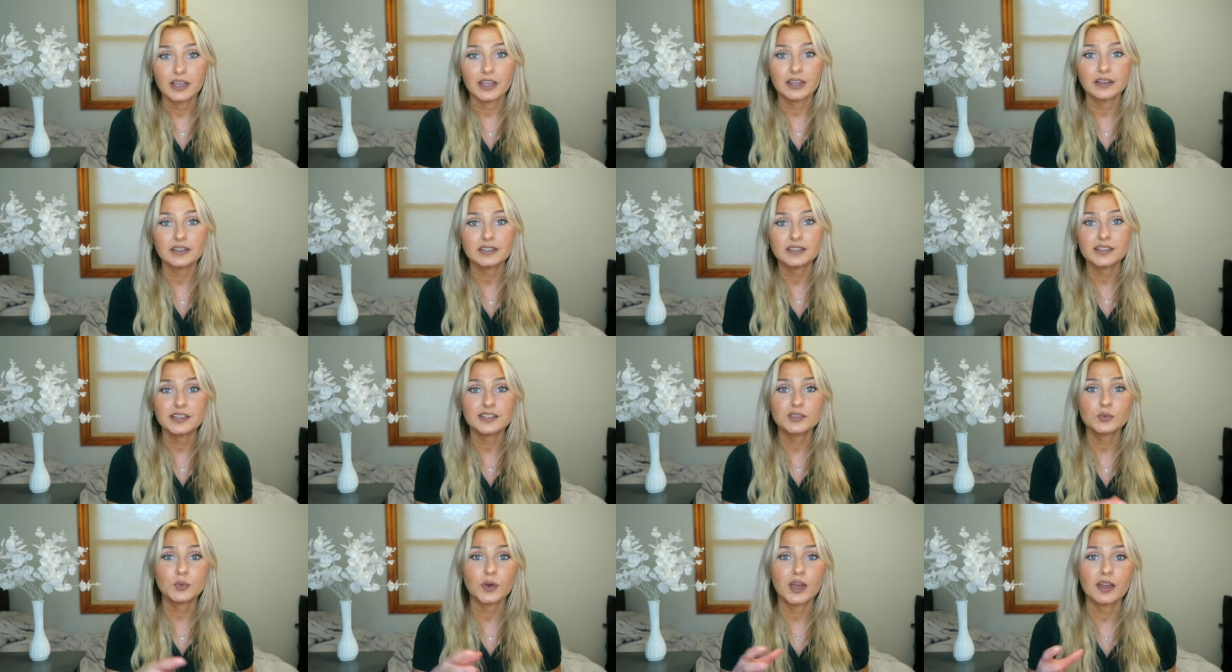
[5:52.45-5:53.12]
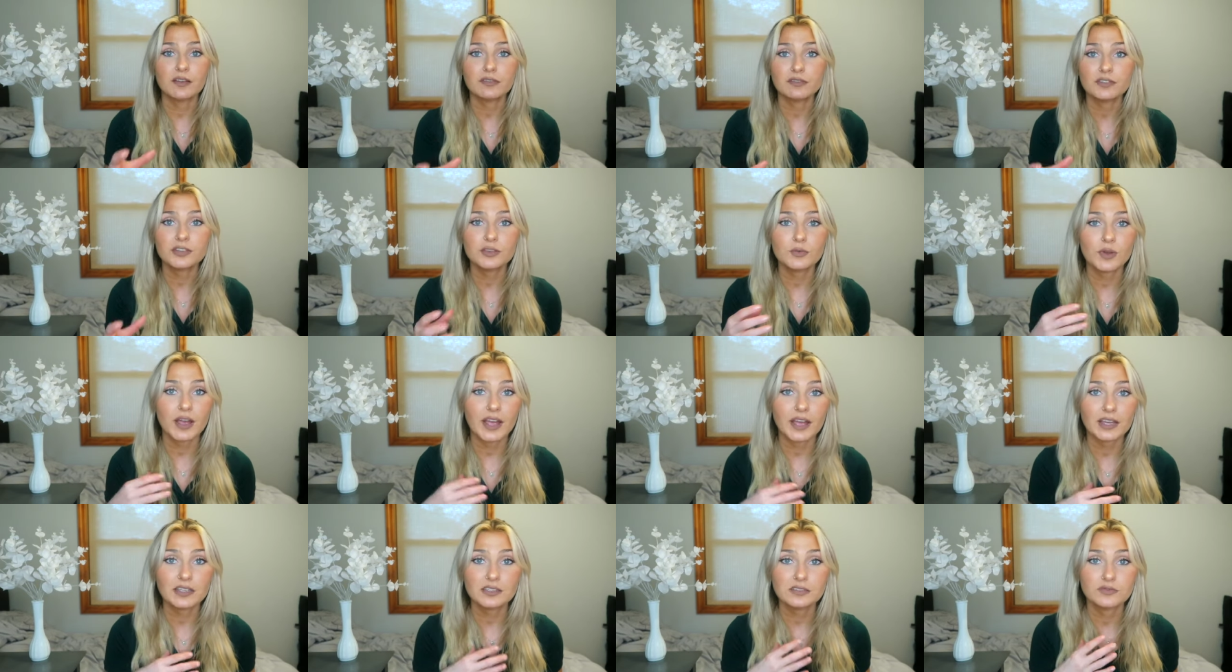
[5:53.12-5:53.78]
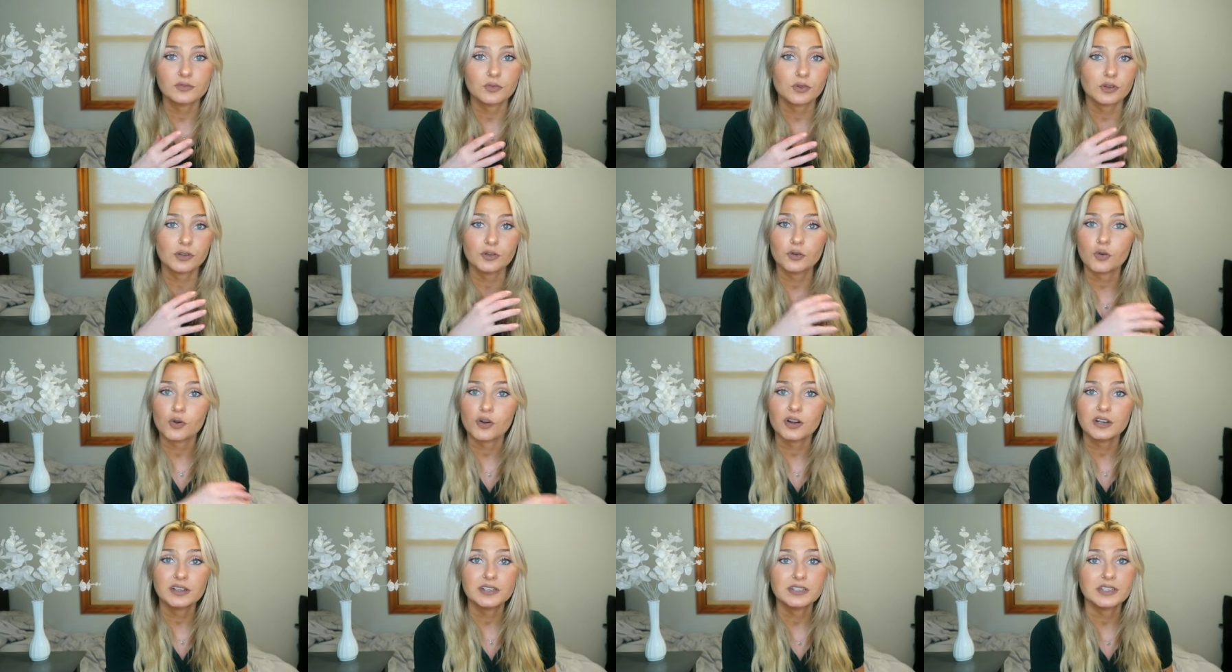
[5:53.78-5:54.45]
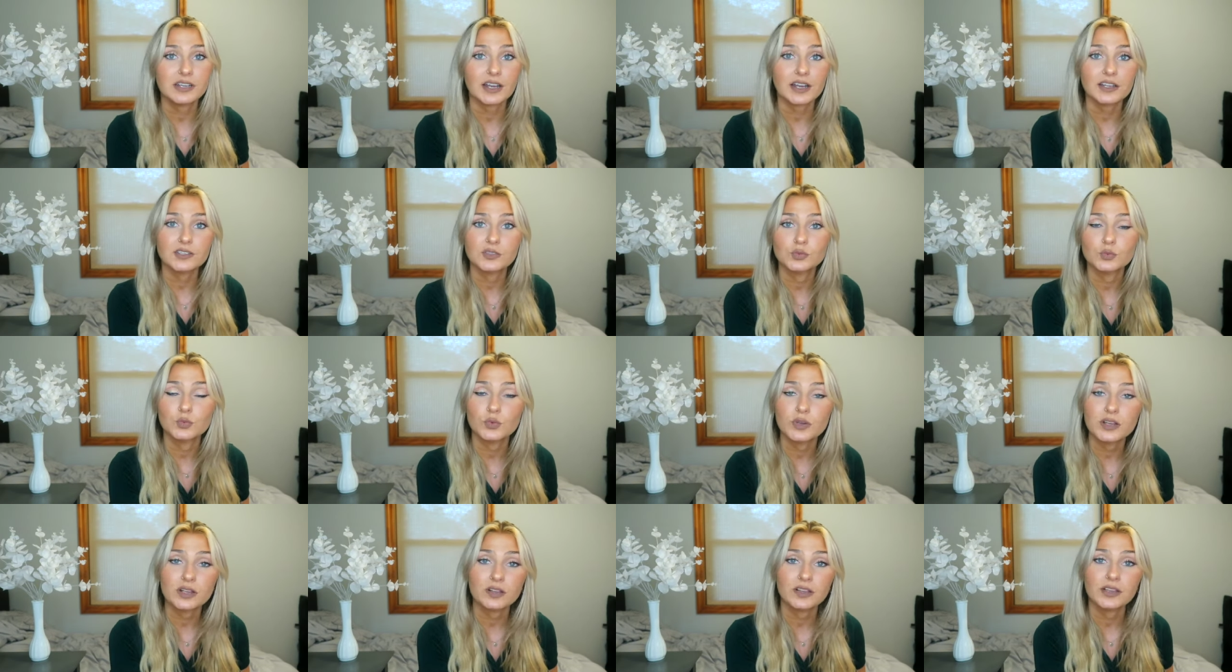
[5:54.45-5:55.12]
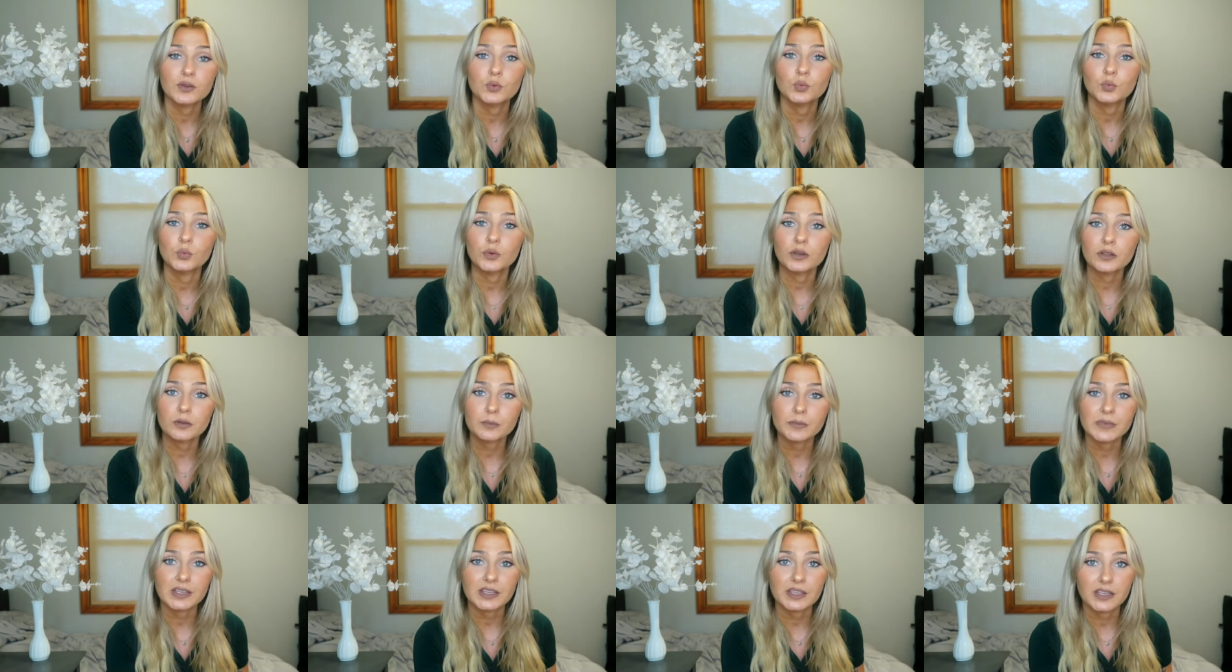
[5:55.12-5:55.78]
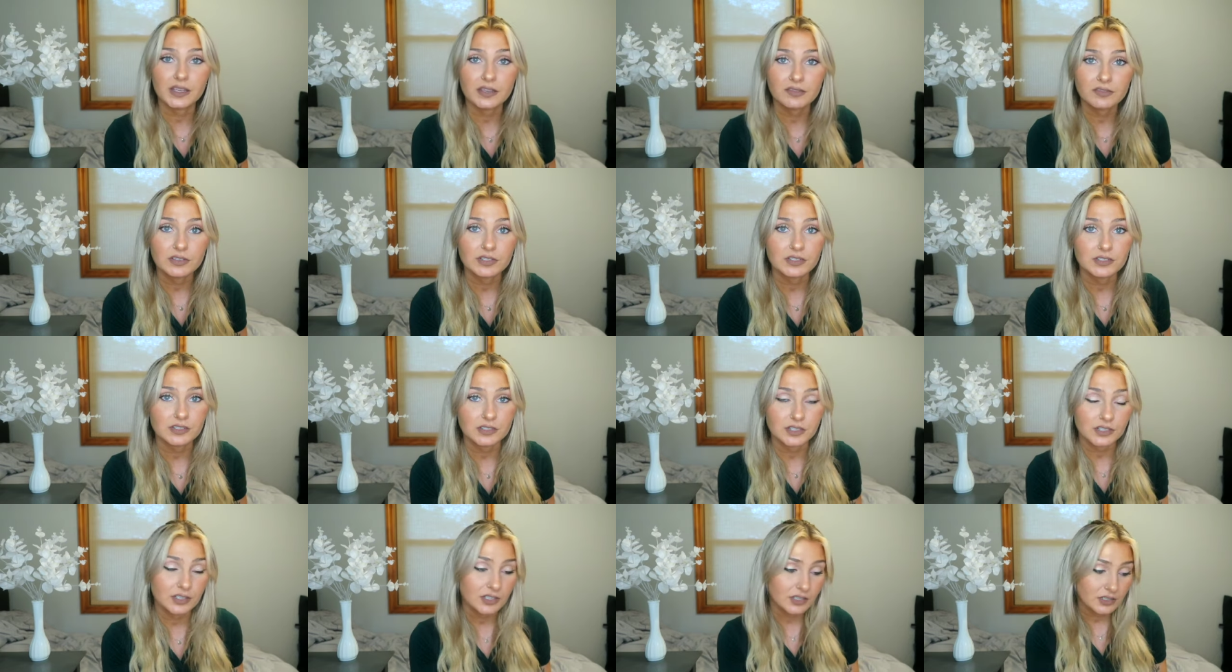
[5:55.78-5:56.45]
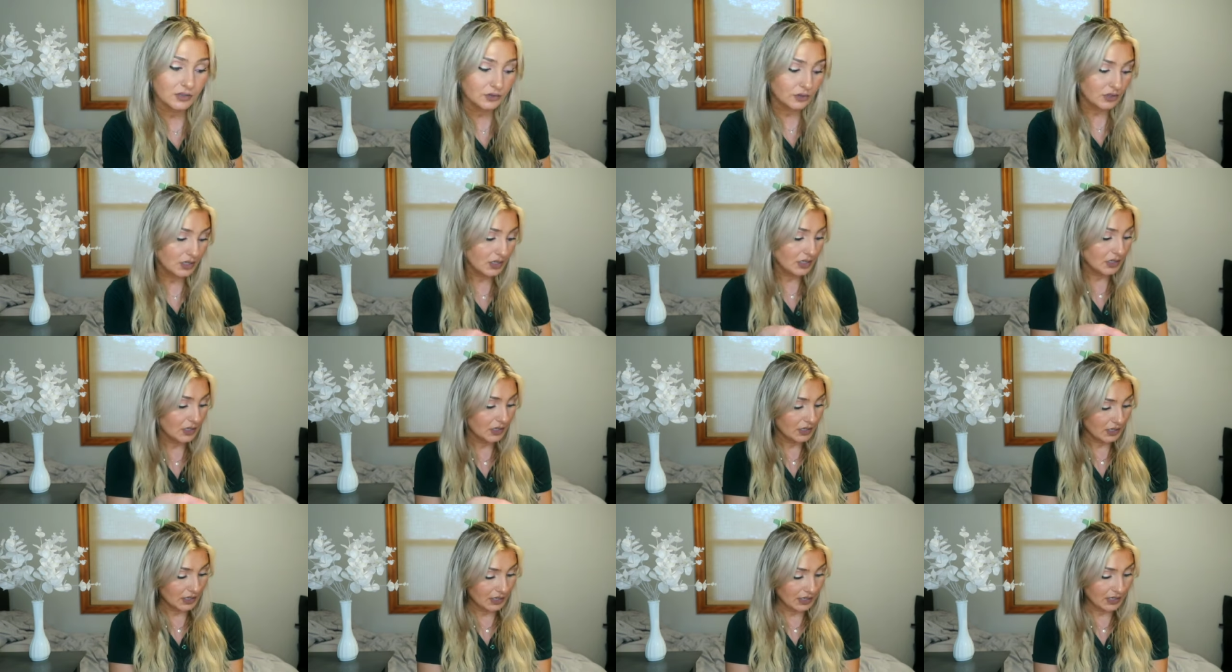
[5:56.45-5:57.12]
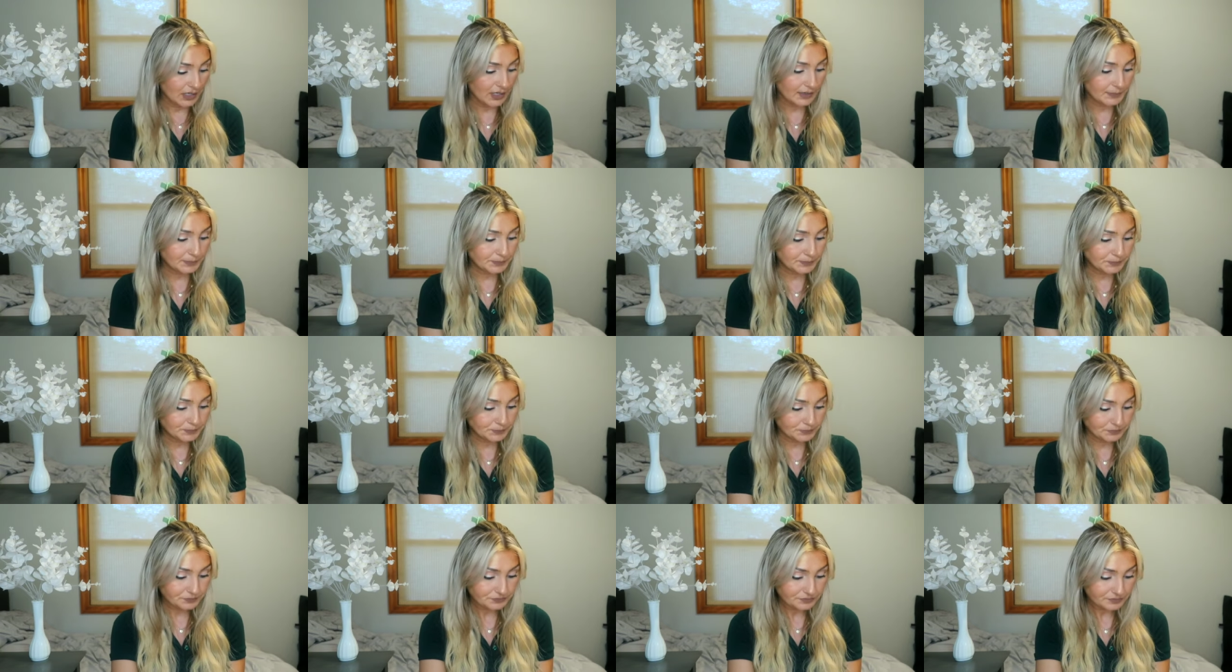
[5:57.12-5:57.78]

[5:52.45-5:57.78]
And it says, whatever you ask for according to God's will, it will be given to you. Um,